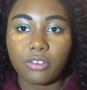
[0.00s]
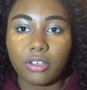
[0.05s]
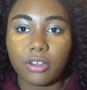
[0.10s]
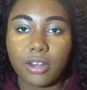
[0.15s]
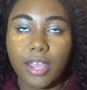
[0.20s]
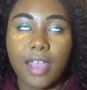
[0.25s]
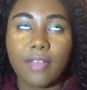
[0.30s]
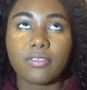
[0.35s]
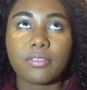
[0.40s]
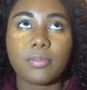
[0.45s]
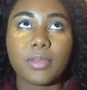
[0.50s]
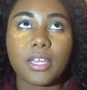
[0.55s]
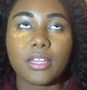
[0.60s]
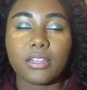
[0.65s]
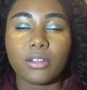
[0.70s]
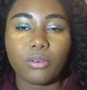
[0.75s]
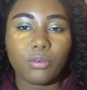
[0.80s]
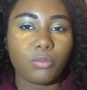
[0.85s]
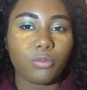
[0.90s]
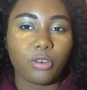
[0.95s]
You're gonna have to be
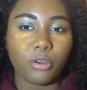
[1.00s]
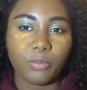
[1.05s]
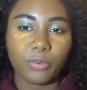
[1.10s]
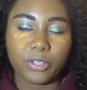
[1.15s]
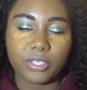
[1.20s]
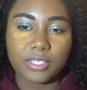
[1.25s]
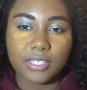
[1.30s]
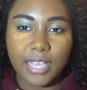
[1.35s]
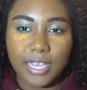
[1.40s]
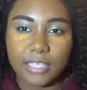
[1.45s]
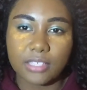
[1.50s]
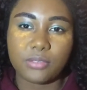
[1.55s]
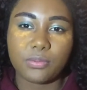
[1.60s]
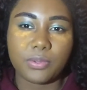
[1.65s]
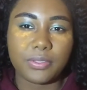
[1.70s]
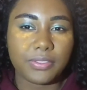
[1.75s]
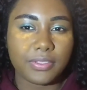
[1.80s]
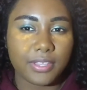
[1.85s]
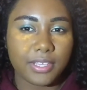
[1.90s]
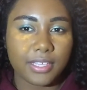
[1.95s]
a little more precise
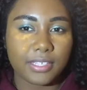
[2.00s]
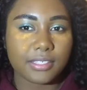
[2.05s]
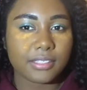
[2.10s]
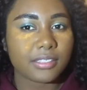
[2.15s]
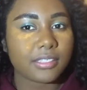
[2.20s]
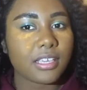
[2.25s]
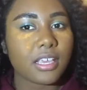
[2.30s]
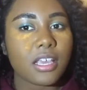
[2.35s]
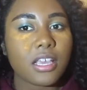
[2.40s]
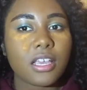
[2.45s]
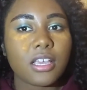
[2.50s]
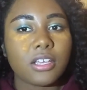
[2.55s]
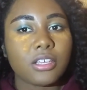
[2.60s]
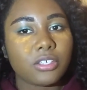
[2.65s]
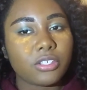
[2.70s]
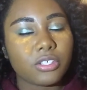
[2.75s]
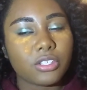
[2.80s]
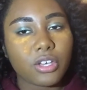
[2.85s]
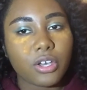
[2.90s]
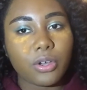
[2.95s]
with this.
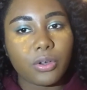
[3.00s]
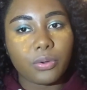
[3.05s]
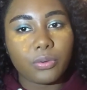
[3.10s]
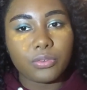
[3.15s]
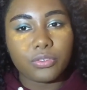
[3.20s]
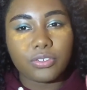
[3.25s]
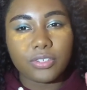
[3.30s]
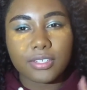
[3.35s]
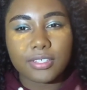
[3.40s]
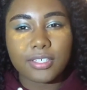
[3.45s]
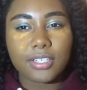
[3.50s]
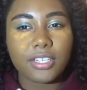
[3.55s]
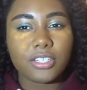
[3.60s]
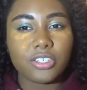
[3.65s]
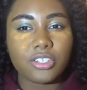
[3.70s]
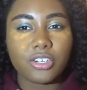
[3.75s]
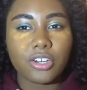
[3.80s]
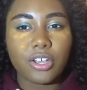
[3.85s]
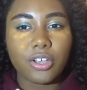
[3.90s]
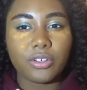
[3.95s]
So just to
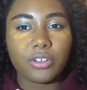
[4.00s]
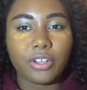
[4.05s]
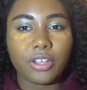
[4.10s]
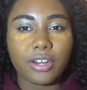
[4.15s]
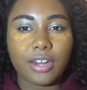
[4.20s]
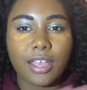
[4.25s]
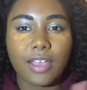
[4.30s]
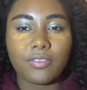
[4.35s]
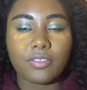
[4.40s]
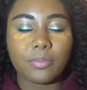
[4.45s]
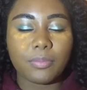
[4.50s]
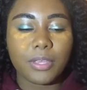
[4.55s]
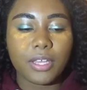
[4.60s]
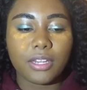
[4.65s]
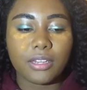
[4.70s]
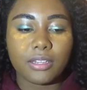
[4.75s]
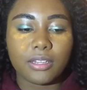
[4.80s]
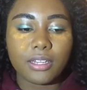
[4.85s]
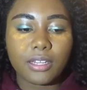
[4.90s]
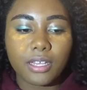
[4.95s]
let you know, you're gonna have to
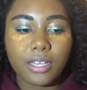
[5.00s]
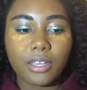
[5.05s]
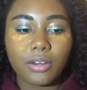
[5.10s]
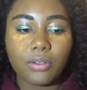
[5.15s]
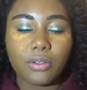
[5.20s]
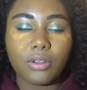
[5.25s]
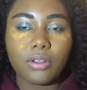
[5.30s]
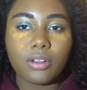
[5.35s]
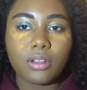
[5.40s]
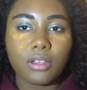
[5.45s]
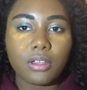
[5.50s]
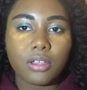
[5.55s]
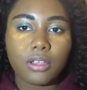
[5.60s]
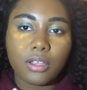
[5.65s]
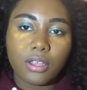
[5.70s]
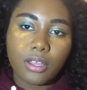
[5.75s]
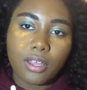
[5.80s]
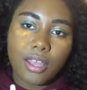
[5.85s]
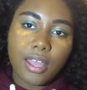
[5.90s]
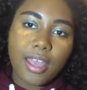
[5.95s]
be
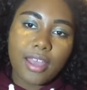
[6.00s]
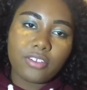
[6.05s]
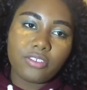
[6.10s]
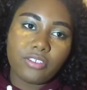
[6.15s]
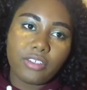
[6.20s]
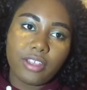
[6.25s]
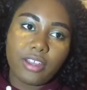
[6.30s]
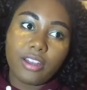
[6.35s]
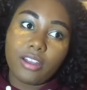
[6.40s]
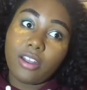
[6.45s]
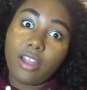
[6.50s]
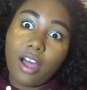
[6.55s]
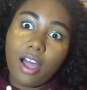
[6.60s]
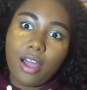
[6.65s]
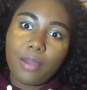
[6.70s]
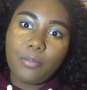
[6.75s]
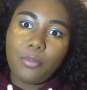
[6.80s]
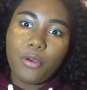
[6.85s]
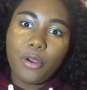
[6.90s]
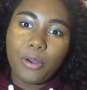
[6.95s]
actually a
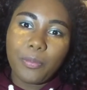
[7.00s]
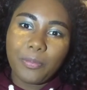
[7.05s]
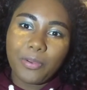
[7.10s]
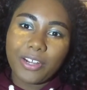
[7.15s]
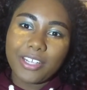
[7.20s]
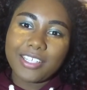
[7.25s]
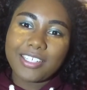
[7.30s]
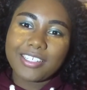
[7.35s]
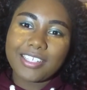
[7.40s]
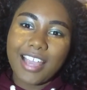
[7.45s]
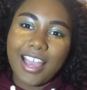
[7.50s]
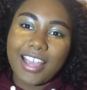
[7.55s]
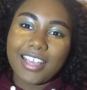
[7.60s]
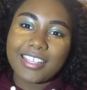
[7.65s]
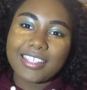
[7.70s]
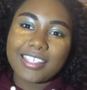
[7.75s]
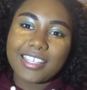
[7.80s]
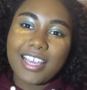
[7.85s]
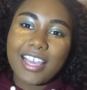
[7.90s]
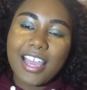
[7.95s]
lot more
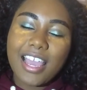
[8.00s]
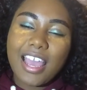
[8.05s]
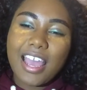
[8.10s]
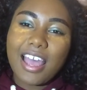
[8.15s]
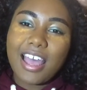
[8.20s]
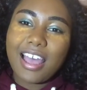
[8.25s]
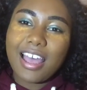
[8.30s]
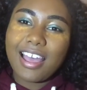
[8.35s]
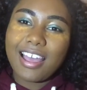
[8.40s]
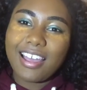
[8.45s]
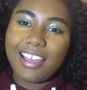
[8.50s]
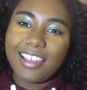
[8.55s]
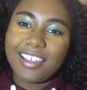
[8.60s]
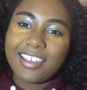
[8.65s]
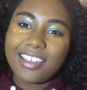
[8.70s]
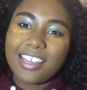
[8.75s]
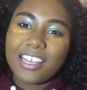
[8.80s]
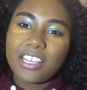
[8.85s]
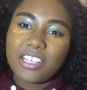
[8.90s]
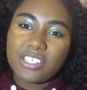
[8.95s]
precise.
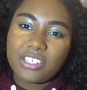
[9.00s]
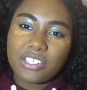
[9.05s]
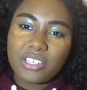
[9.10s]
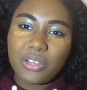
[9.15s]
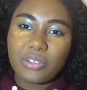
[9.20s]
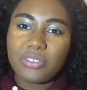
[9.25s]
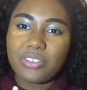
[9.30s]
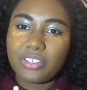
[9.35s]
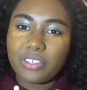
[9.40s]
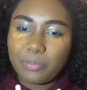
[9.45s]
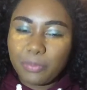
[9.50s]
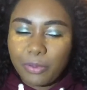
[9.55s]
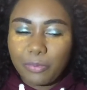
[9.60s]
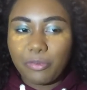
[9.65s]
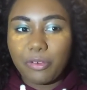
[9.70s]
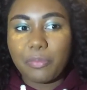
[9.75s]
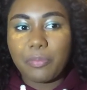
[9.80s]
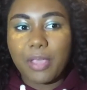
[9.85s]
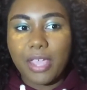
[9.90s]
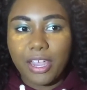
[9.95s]
So just be
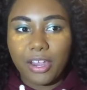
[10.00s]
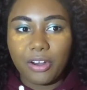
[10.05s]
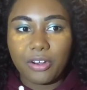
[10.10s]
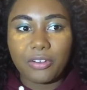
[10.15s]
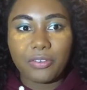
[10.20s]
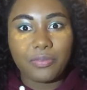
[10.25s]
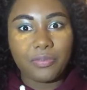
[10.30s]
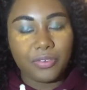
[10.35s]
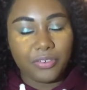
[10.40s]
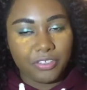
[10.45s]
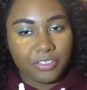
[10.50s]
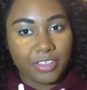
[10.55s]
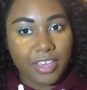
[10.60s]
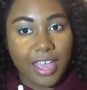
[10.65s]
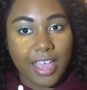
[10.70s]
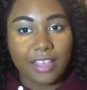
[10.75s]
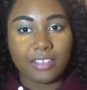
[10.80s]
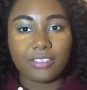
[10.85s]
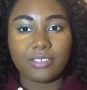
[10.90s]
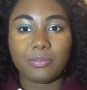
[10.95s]
prepared for
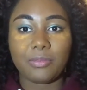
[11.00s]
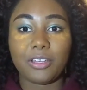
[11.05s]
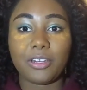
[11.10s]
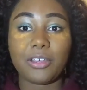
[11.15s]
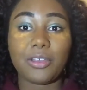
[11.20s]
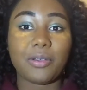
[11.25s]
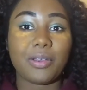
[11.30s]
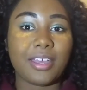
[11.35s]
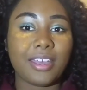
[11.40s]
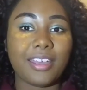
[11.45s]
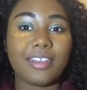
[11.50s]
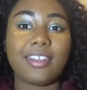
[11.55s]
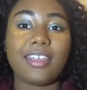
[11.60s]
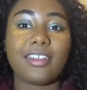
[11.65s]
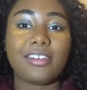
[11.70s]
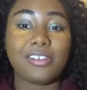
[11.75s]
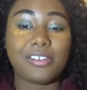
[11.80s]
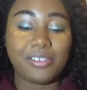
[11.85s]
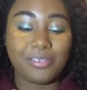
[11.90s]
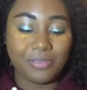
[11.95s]
that. So I'm gonna go ahead
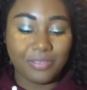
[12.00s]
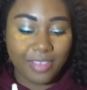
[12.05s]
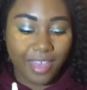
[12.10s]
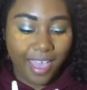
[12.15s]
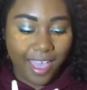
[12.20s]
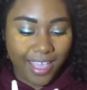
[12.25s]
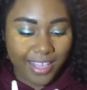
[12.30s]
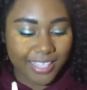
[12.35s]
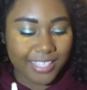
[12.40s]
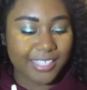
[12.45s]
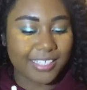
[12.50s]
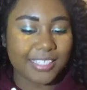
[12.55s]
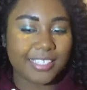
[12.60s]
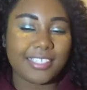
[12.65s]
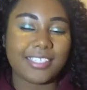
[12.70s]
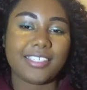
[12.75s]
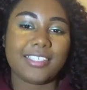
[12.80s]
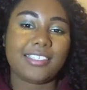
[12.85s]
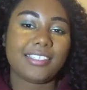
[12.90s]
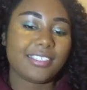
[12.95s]
and do that.